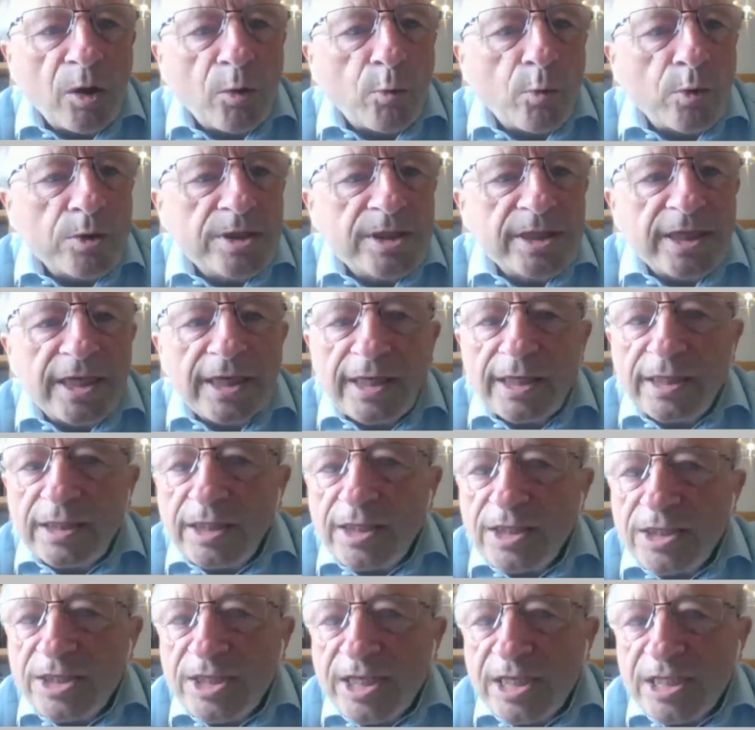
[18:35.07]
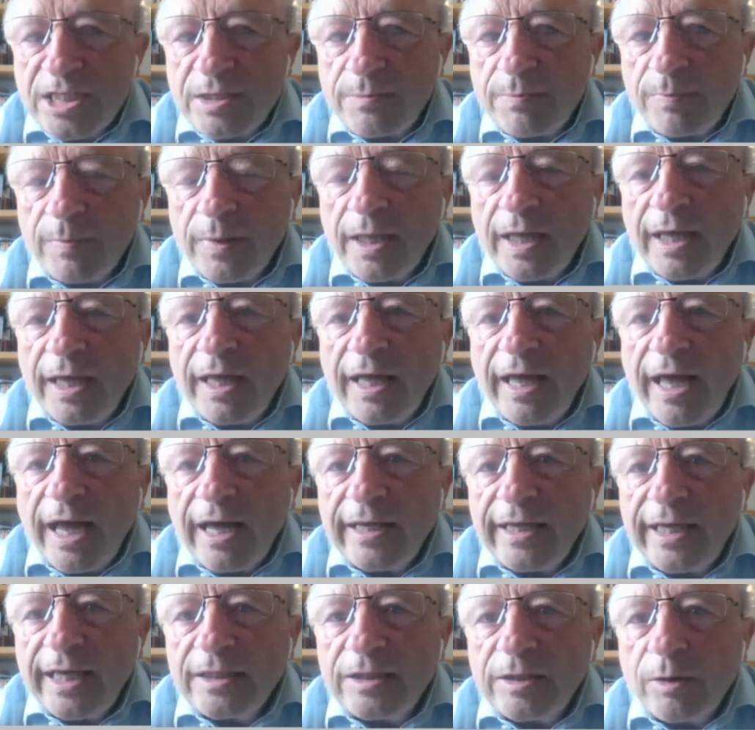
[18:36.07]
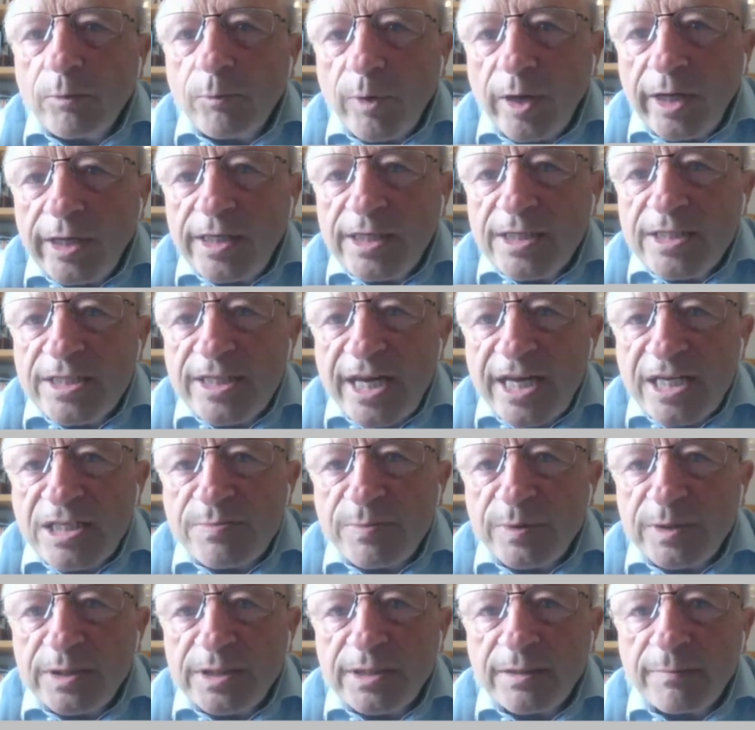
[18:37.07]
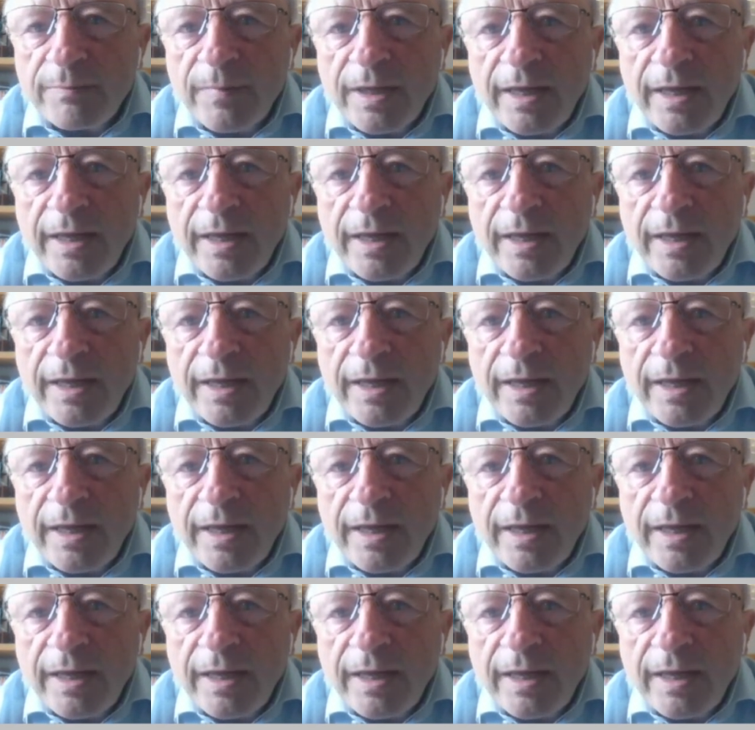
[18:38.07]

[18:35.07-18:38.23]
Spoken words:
Once you get into the system and get the right assessment,